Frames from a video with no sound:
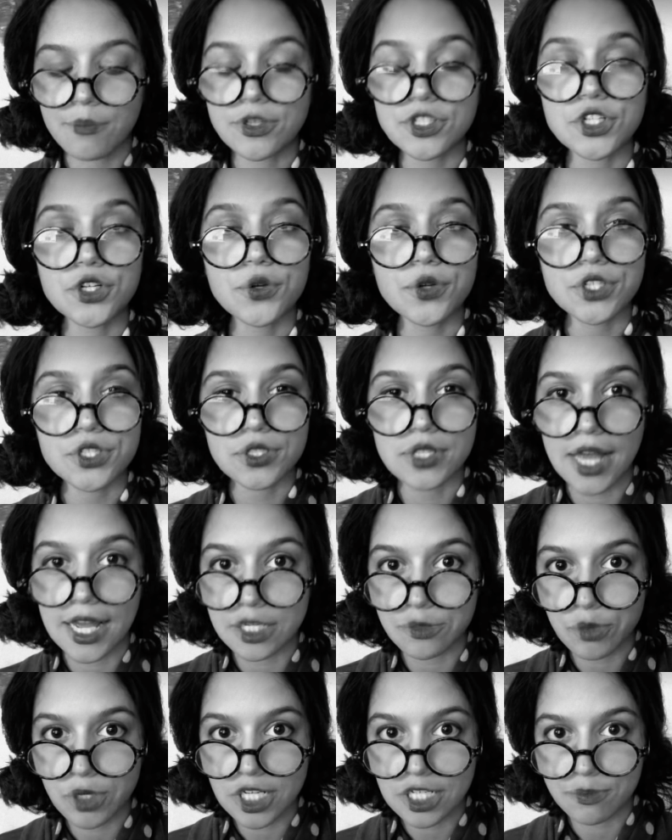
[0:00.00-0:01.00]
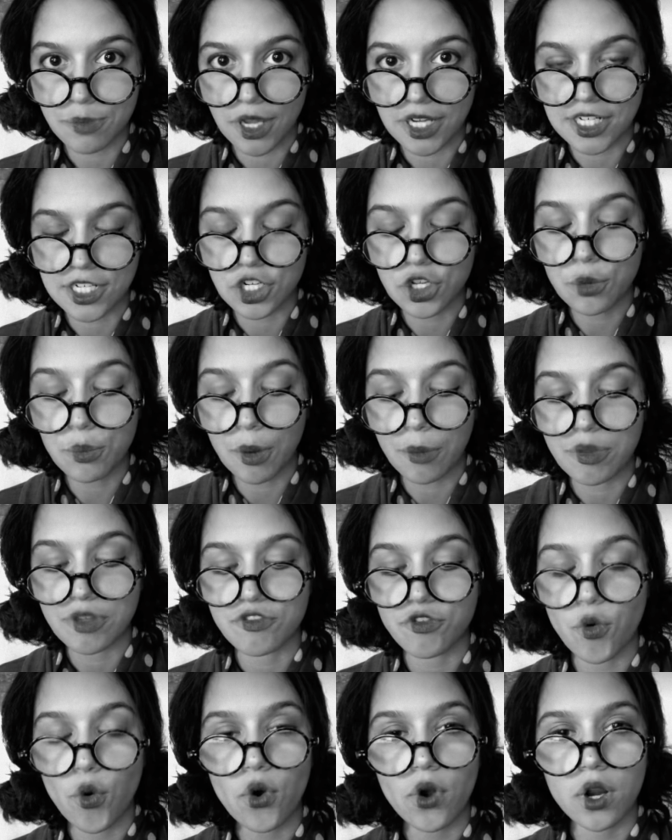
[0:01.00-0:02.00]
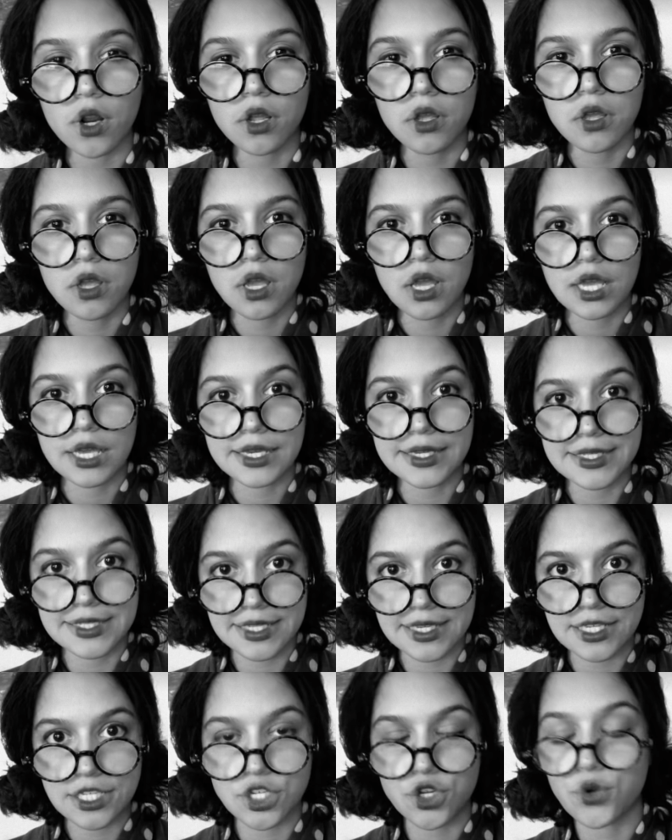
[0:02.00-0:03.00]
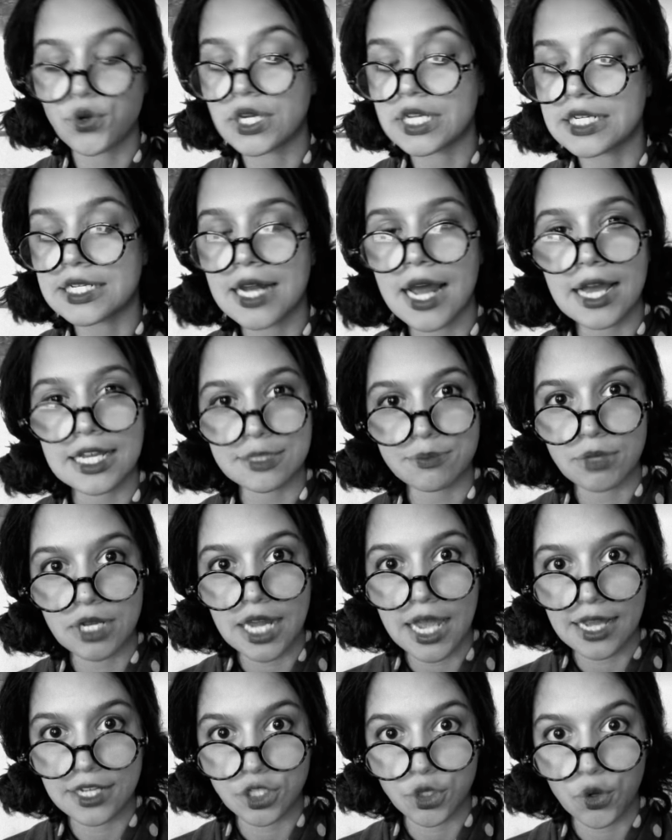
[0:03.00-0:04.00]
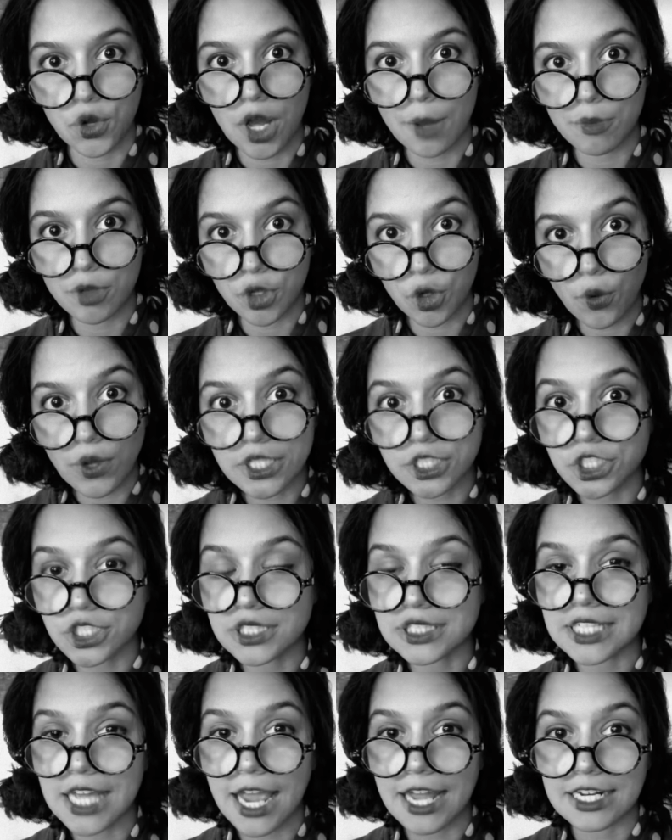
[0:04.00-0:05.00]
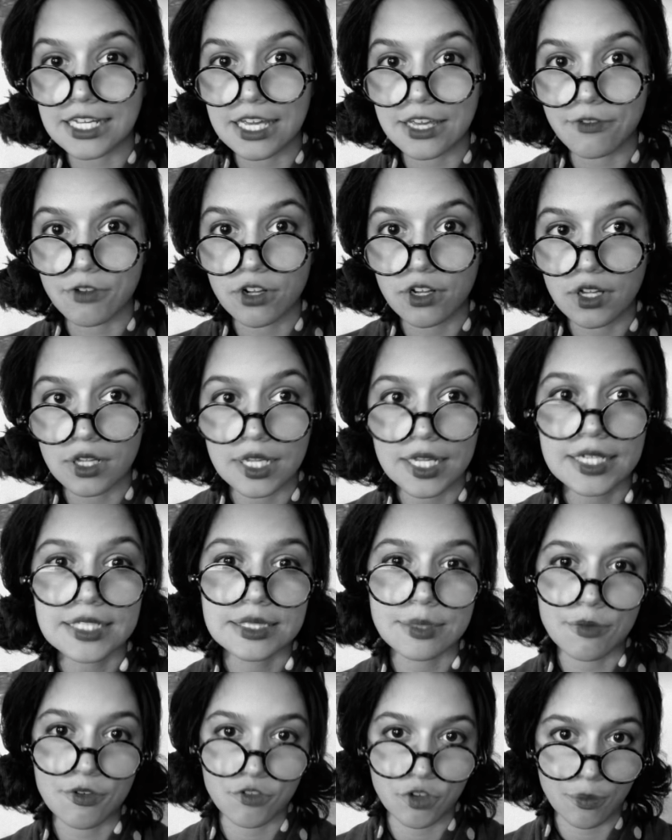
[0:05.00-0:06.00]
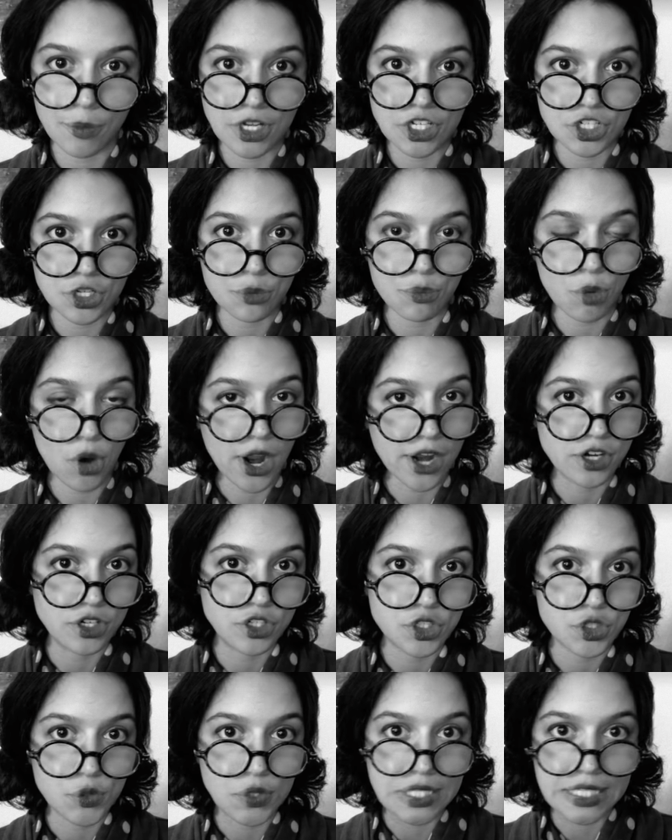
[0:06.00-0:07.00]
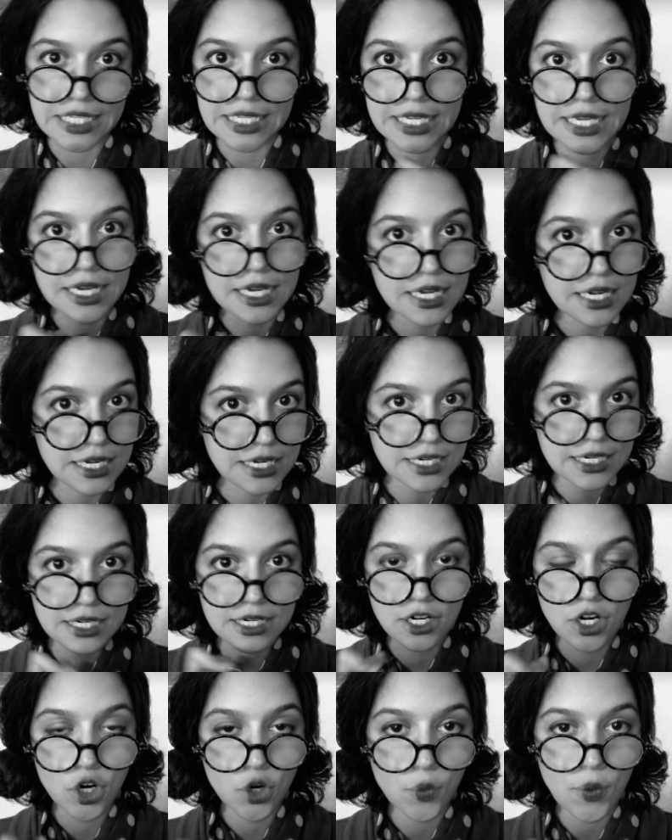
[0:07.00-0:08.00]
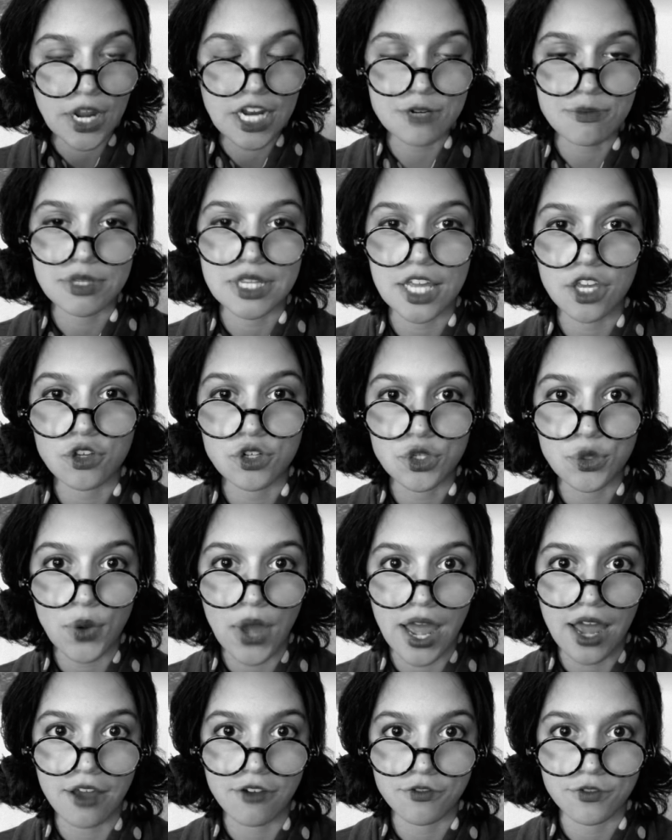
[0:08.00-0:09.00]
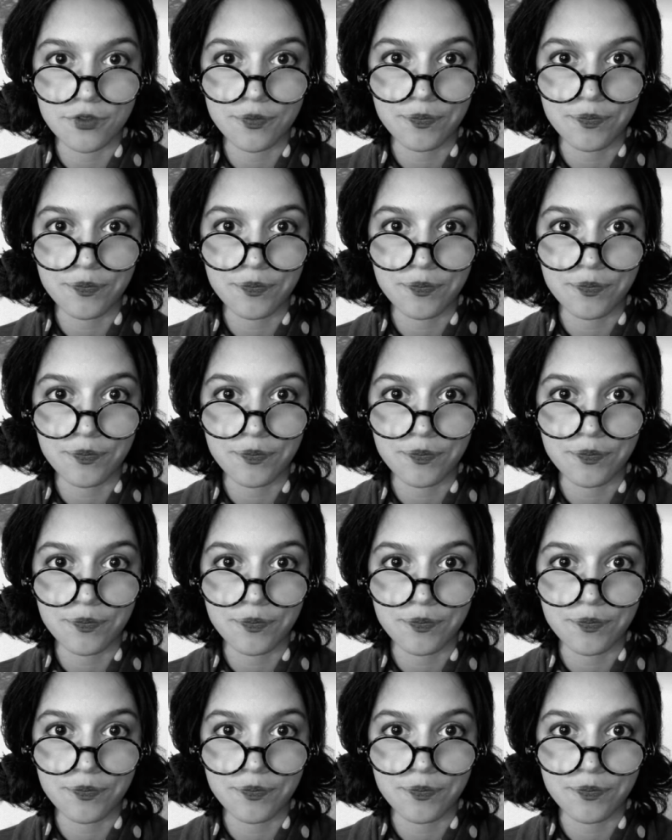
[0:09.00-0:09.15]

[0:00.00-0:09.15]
Mr. Crystal has been expecting you, but before he sees you, he did ask me to ask you a couple of questions and give, collect some information prior to the arrangement that you do have.